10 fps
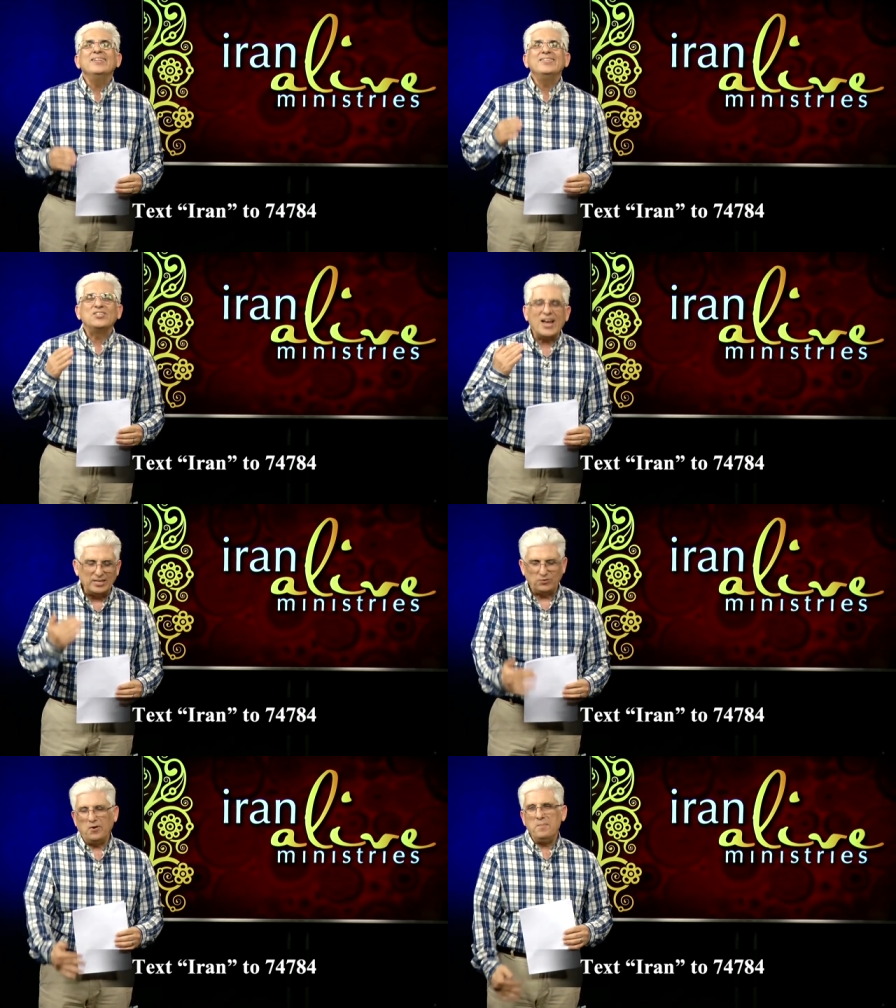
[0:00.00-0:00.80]

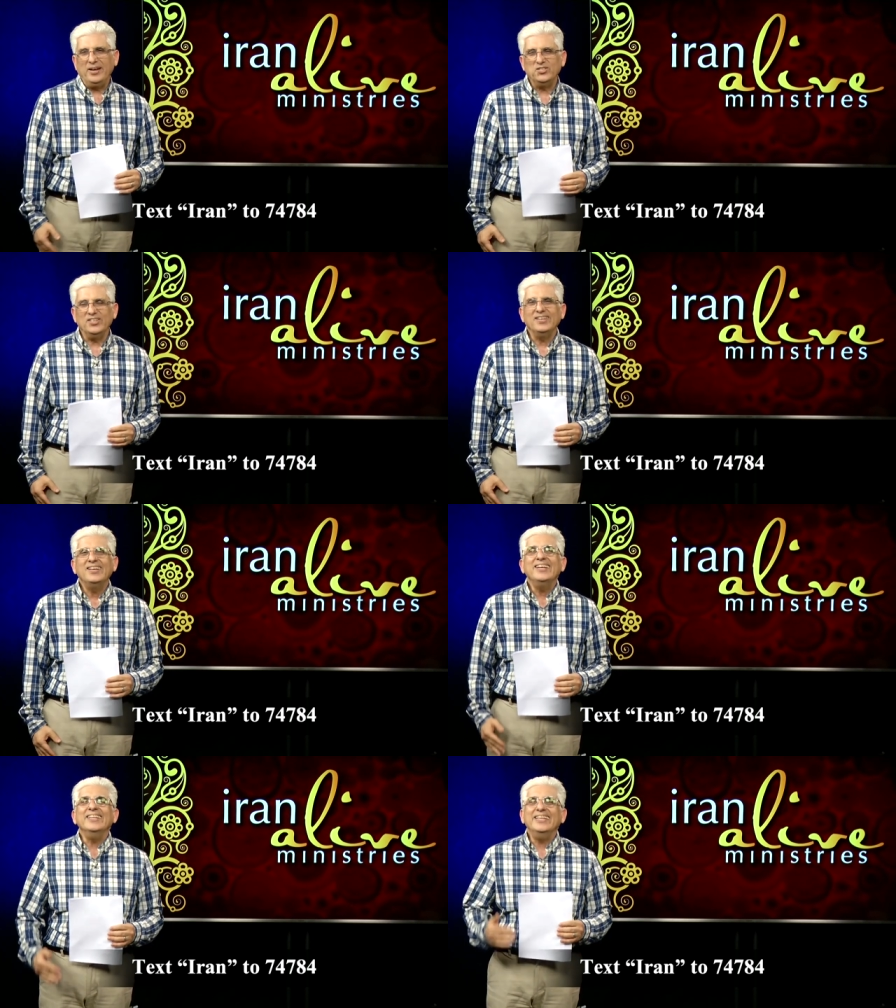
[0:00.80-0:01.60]
Transformation.
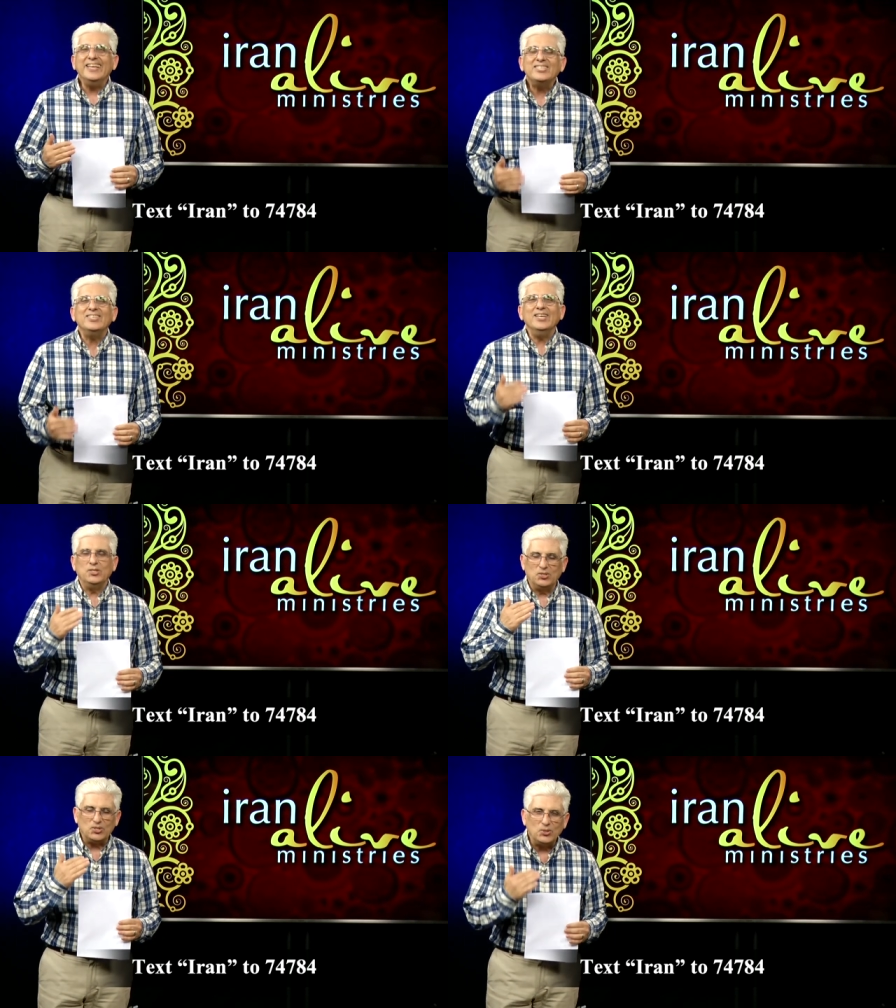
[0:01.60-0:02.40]
This
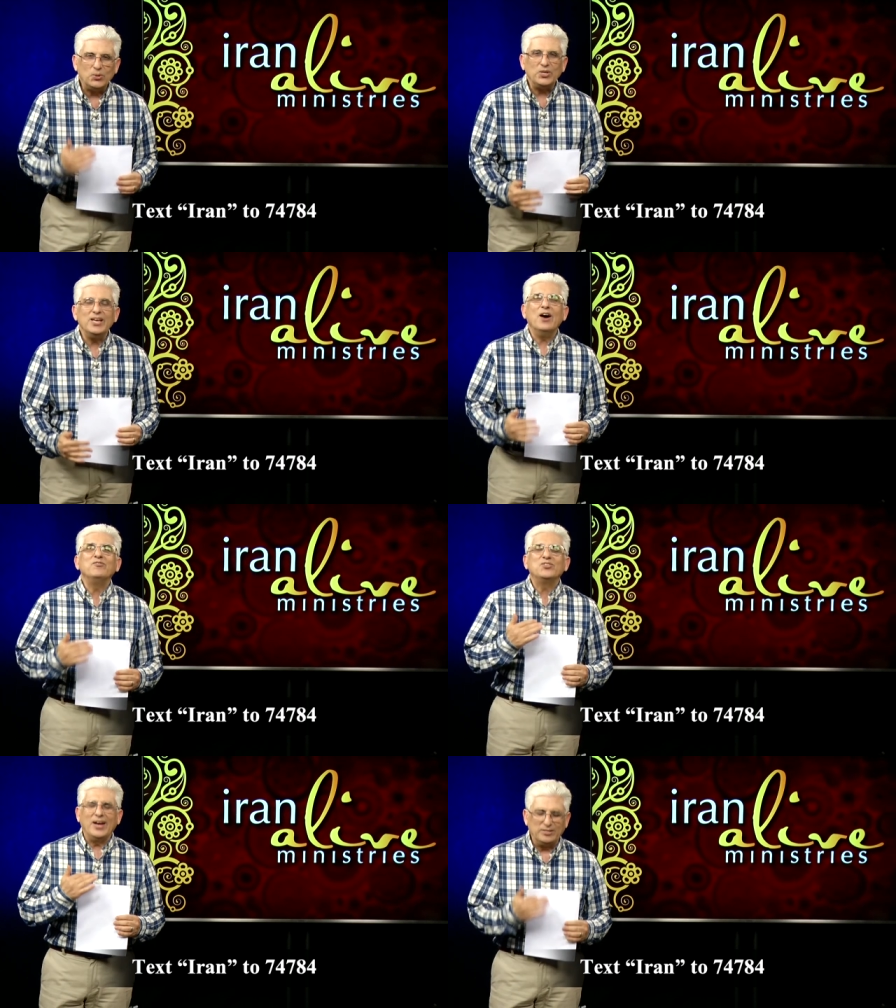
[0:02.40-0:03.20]
is a story
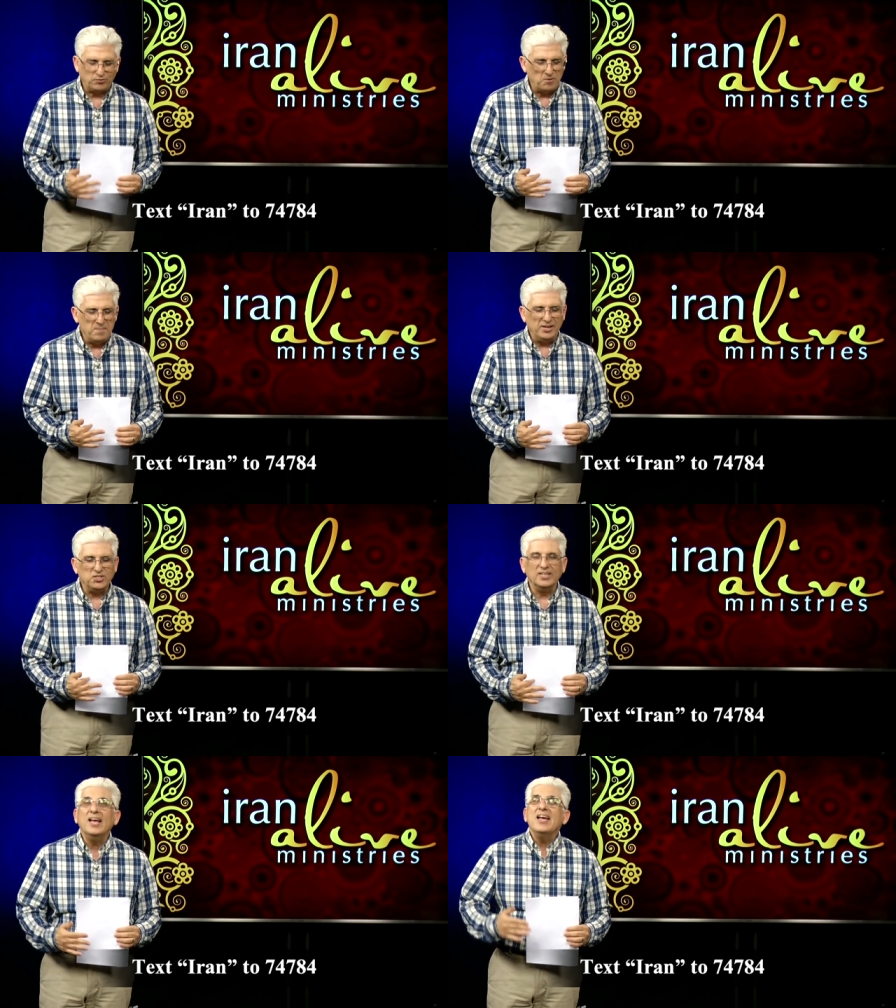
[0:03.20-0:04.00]
of
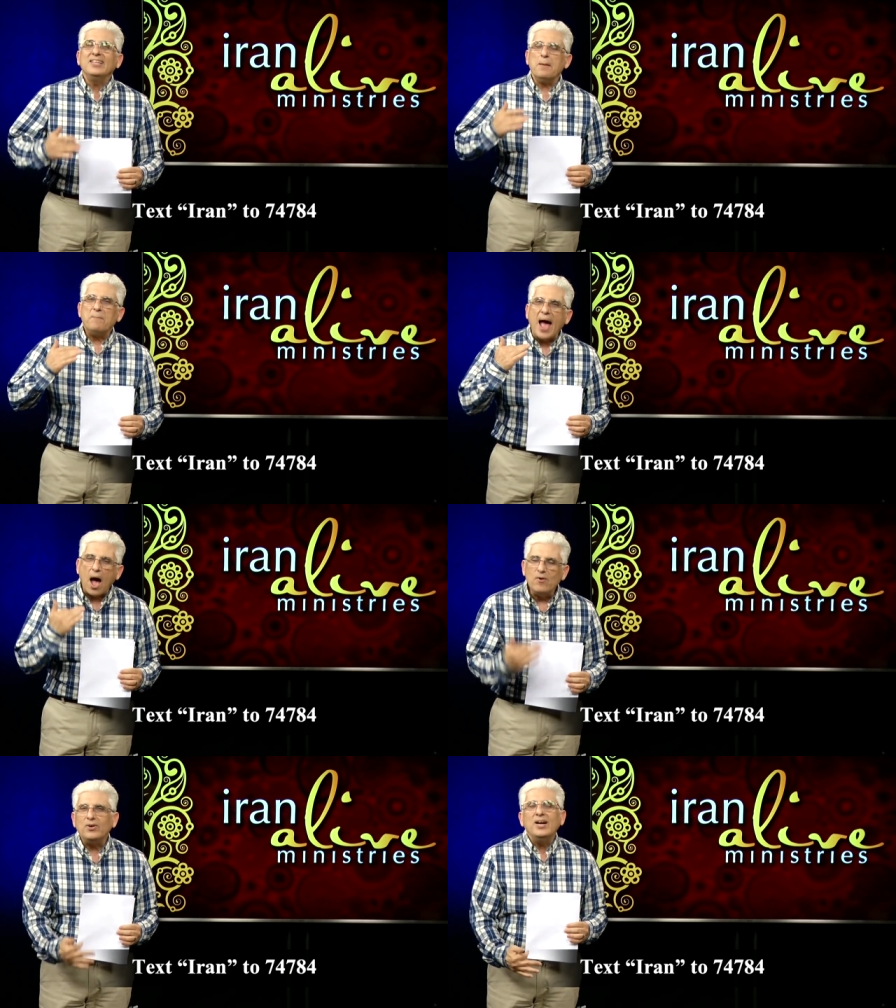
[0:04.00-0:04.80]
transformation. The
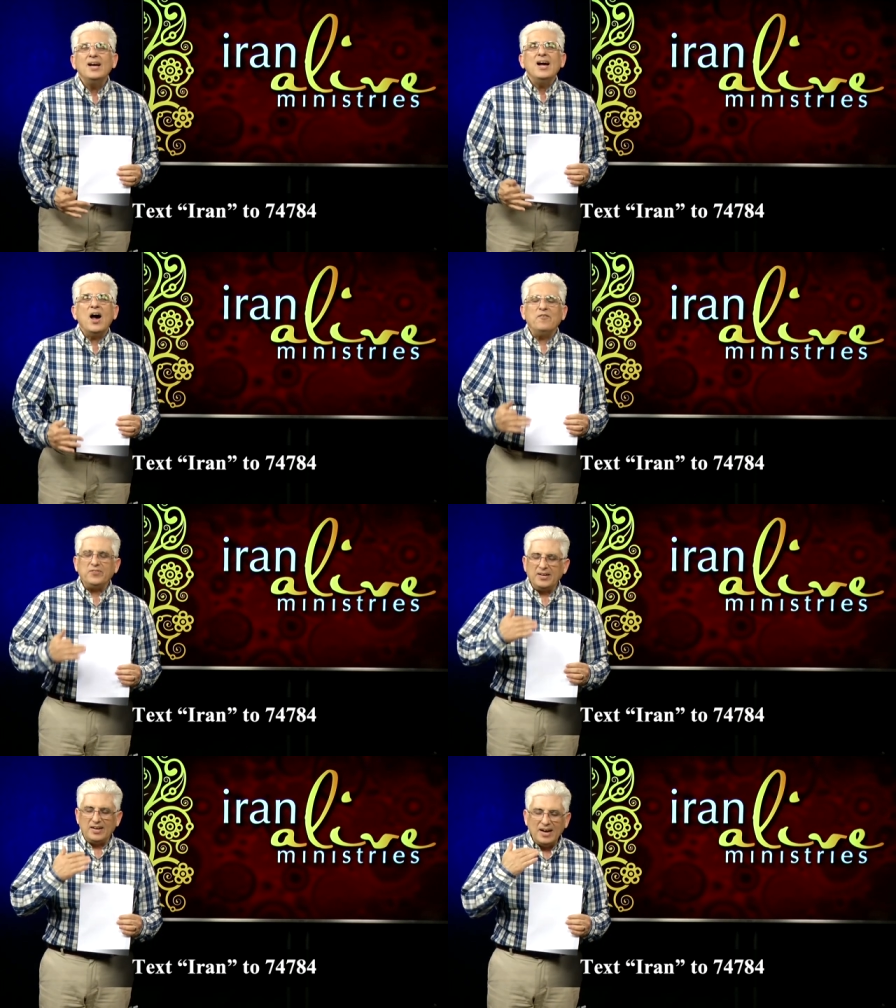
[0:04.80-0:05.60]
power
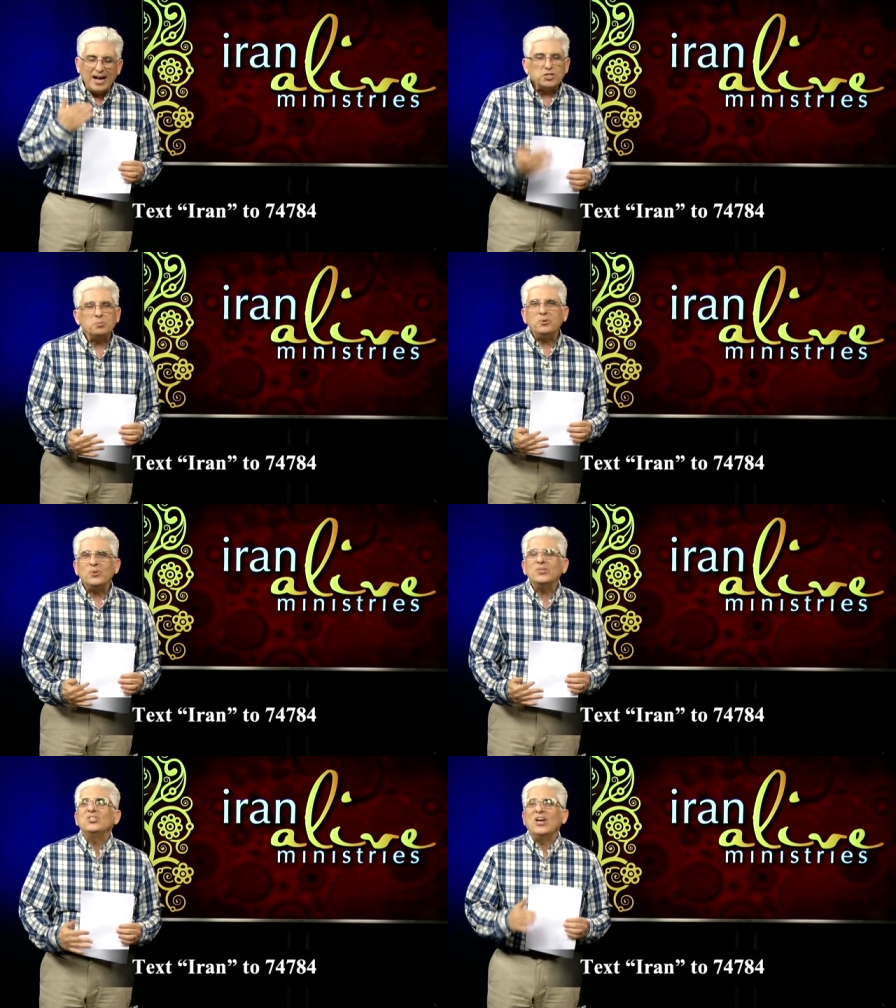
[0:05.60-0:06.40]
of the
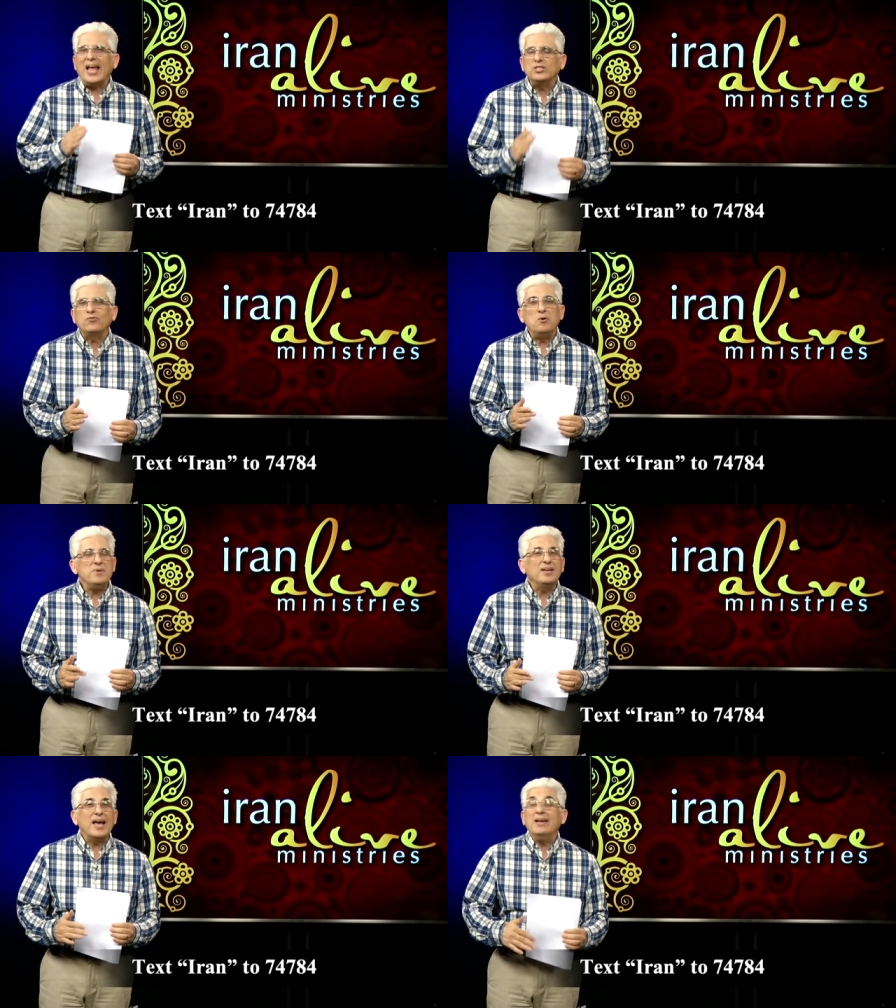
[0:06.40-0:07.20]
gospel
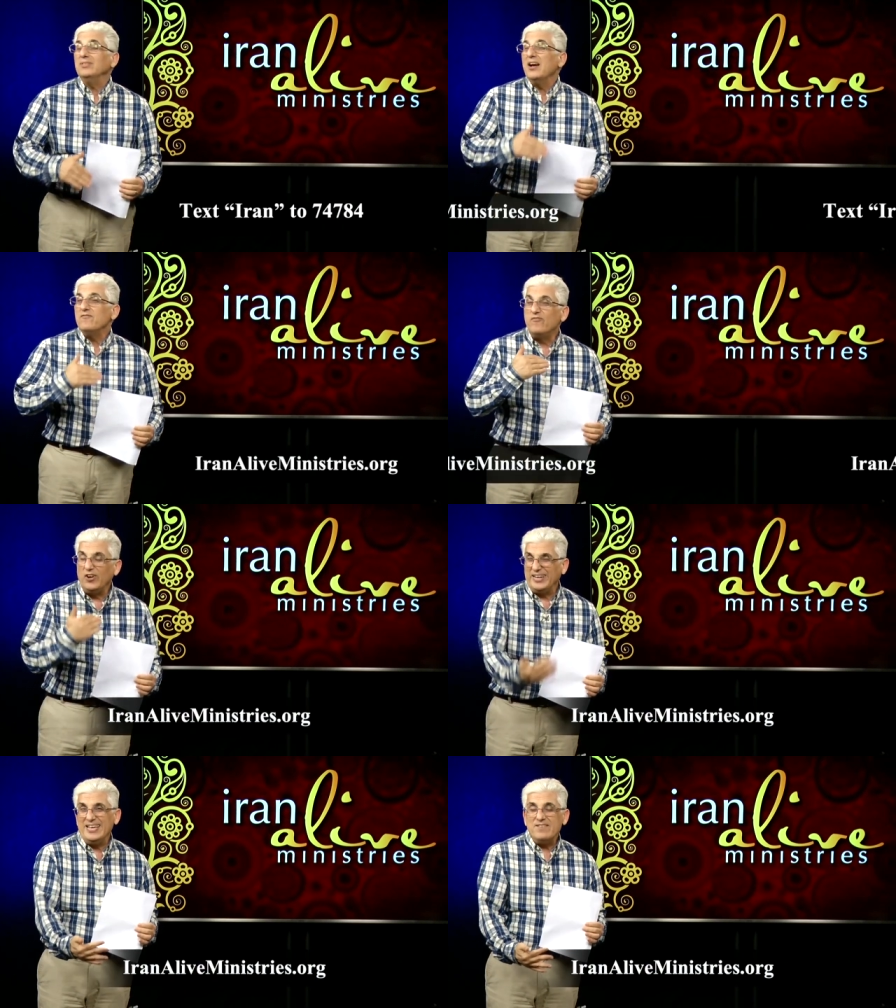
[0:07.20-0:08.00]
transforming life,
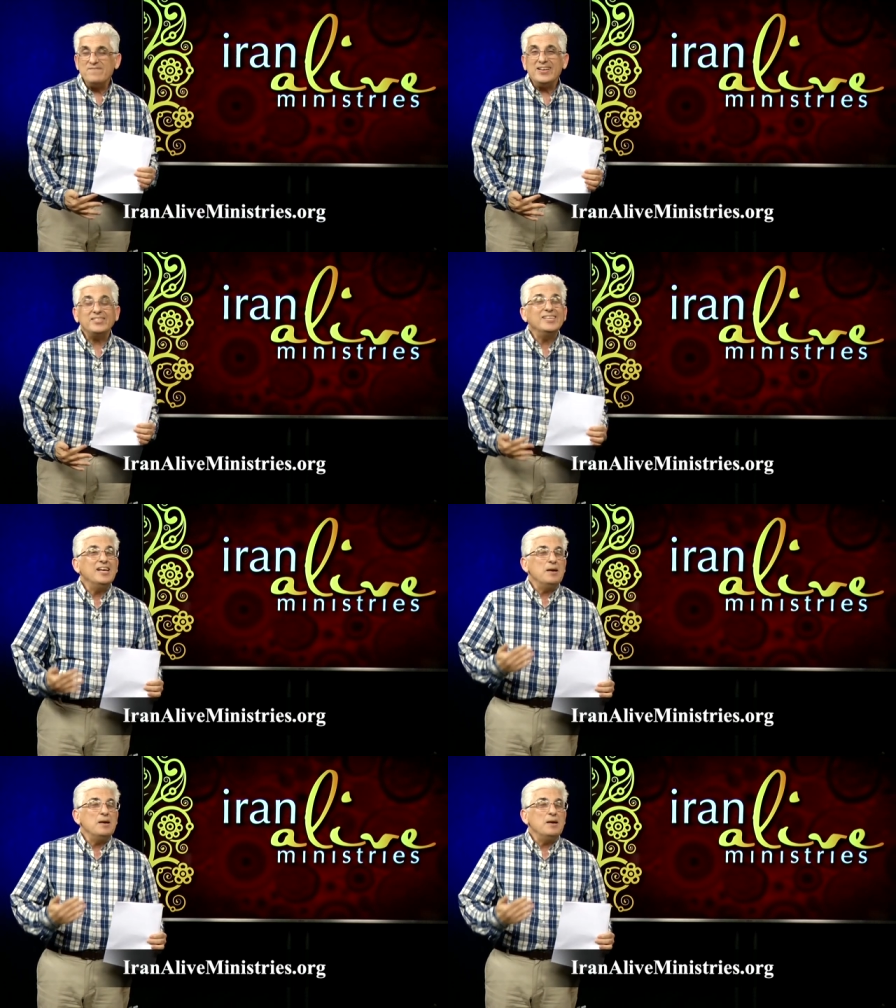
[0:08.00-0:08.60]
forgiveness,